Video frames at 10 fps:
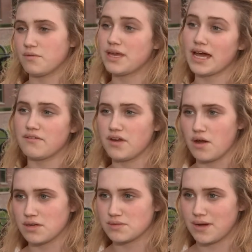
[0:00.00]
We kind of
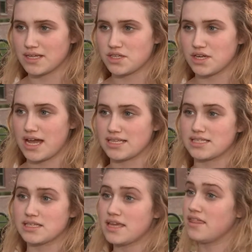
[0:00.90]
know as much
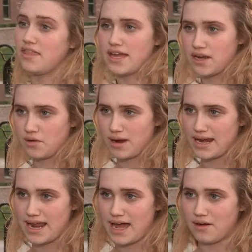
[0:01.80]
as they know
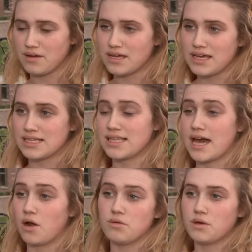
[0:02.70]
right now is
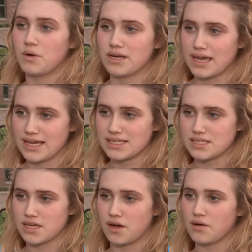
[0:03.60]
that only one case.
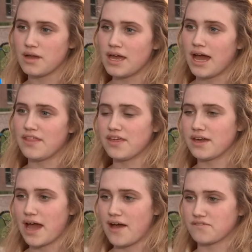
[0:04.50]
So I
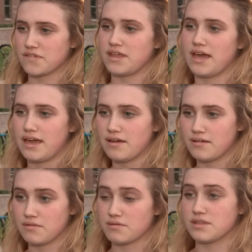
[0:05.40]
think after they,
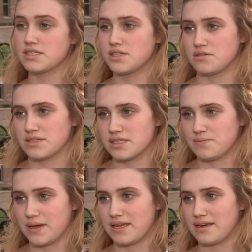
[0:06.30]
the students
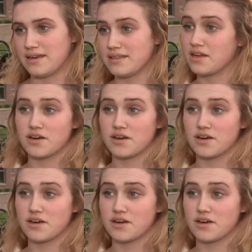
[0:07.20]
been, they're